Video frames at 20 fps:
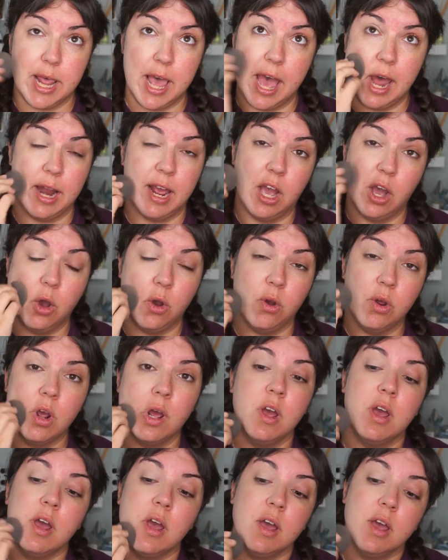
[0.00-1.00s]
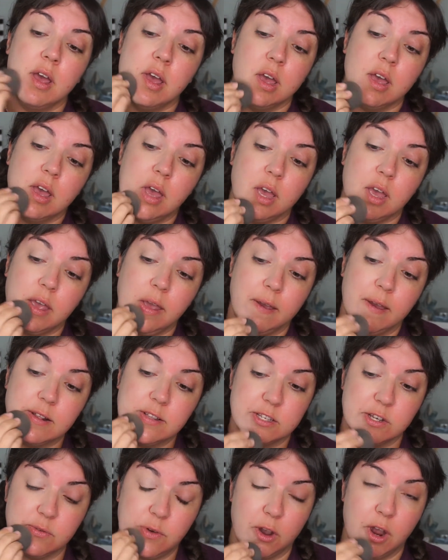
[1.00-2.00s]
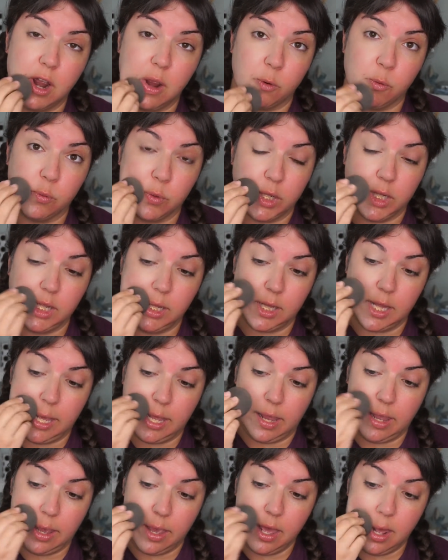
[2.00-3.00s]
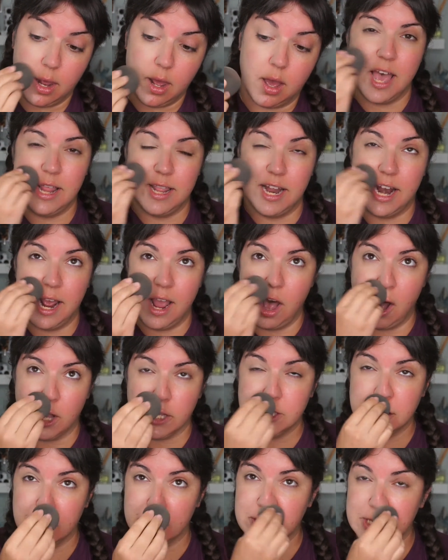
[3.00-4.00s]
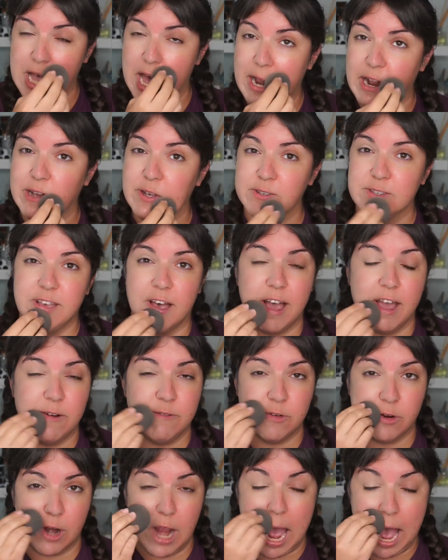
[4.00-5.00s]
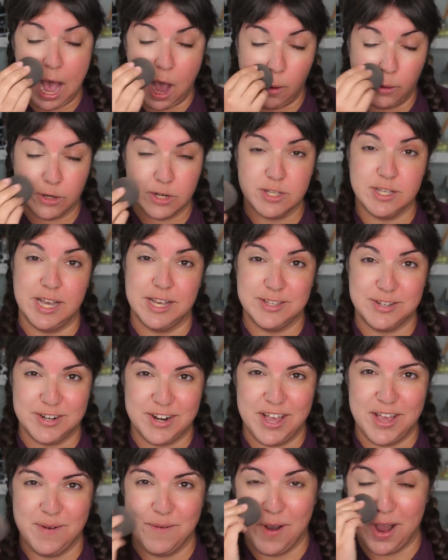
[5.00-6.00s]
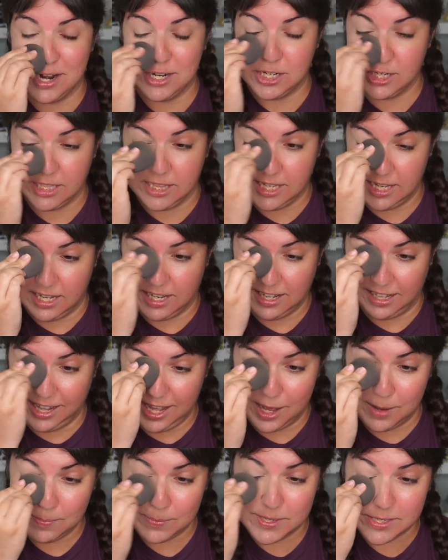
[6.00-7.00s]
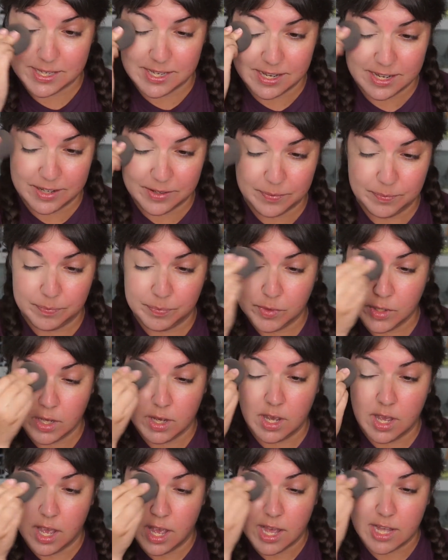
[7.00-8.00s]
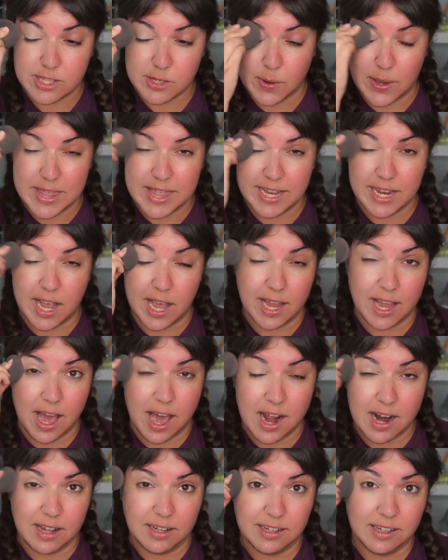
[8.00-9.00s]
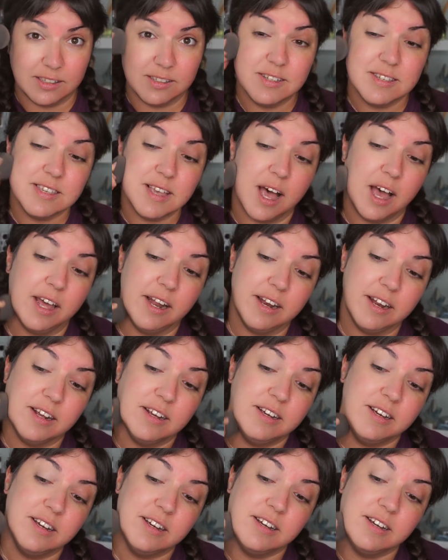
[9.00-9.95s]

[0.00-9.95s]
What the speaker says: that out. And so far I really like it. And then I also sat outside for hours yesterday watching the eclipse. So I think I got a little sun